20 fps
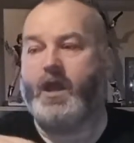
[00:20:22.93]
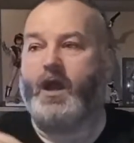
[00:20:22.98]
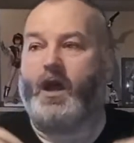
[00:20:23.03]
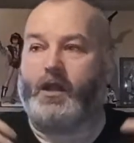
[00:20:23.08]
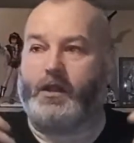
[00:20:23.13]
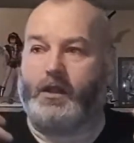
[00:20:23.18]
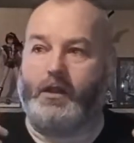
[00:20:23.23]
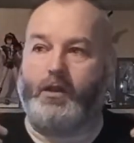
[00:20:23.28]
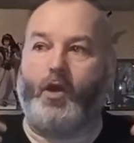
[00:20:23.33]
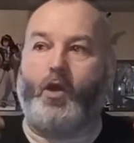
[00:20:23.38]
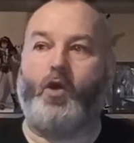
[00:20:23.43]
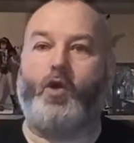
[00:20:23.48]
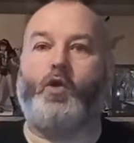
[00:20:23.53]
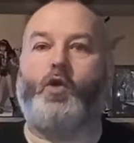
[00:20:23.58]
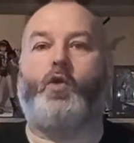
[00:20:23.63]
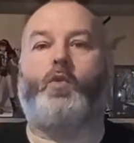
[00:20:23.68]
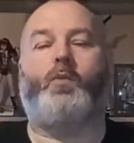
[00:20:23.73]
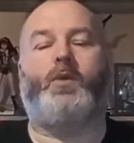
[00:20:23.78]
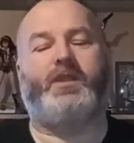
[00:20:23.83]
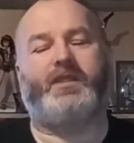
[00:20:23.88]

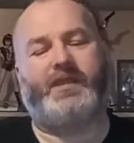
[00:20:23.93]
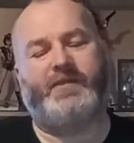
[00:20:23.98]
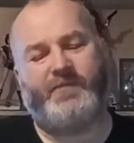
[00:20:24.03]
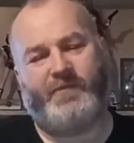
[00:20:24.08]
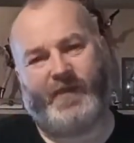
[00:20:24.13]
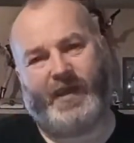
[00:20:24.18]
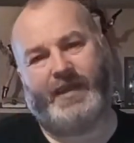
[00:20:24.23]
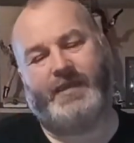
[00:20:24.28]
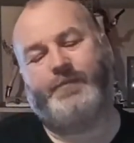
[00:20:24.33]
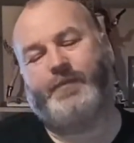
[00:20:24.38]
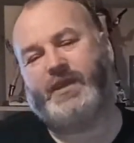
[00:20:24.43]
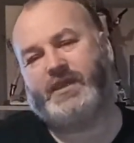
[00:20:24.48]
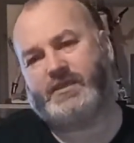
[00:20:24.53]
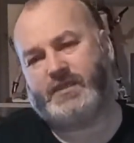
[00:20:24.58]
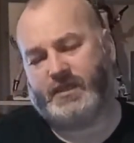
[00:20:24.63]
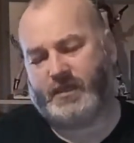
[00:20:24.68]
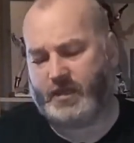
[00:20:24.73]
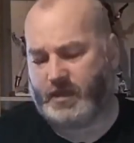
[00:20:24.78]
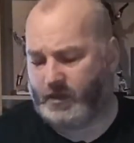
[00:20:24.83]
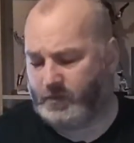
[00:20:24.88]
along with the fan base
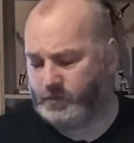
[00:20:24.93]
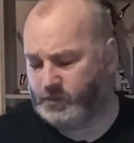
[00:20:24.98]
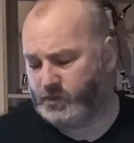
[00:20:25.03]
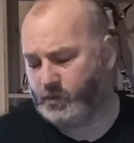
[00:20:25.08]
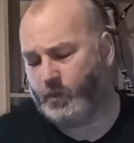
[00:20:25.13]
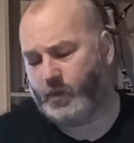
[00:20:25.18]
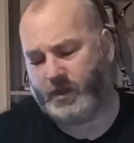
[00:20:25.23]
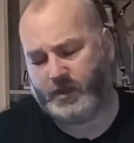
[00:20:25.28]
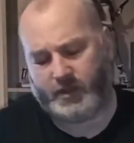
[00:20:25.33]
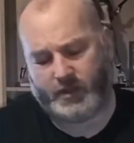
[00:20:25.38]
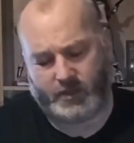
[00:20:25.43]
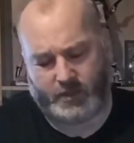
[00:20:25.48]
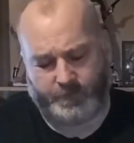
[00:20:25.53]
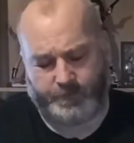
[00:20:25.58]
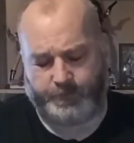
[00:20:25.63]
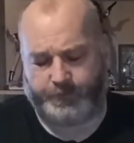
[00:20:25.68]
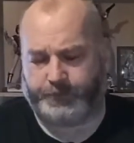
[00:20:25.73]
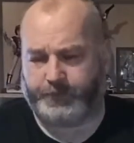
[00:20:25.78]
that comes with it.